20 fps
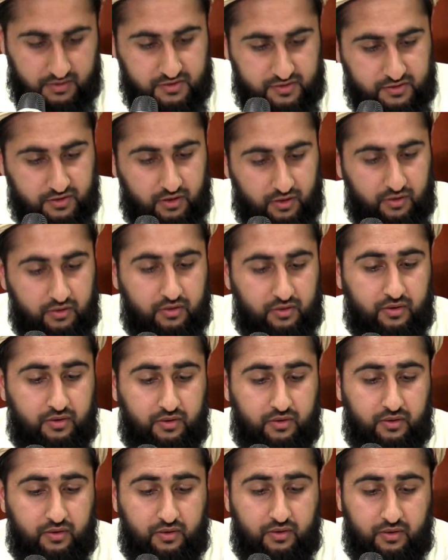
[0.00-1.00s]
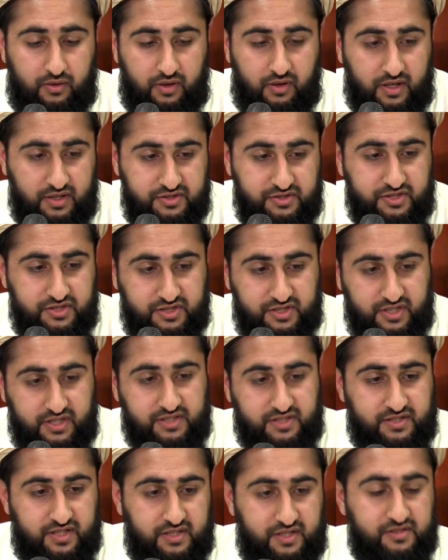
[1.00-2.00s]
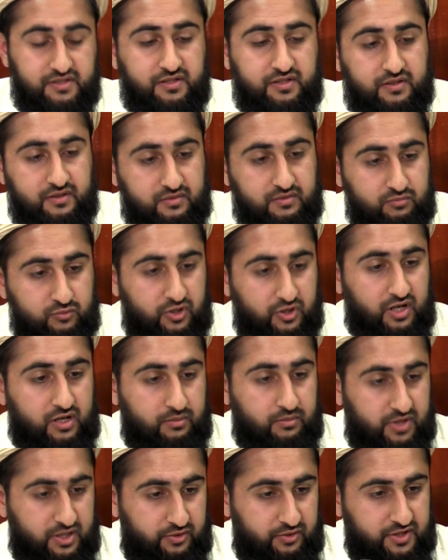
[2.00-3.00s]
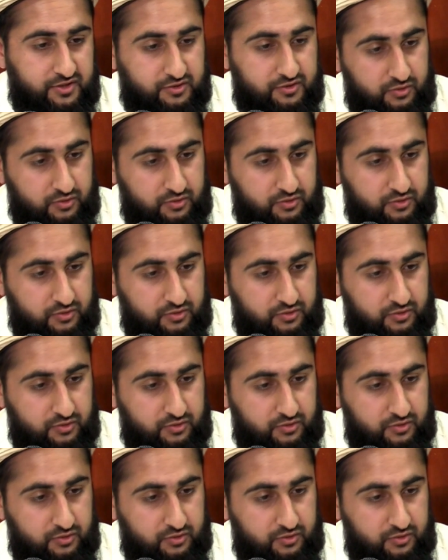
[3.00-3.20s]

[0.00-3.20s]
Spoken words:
So, as you see, it says, Muraqba dua.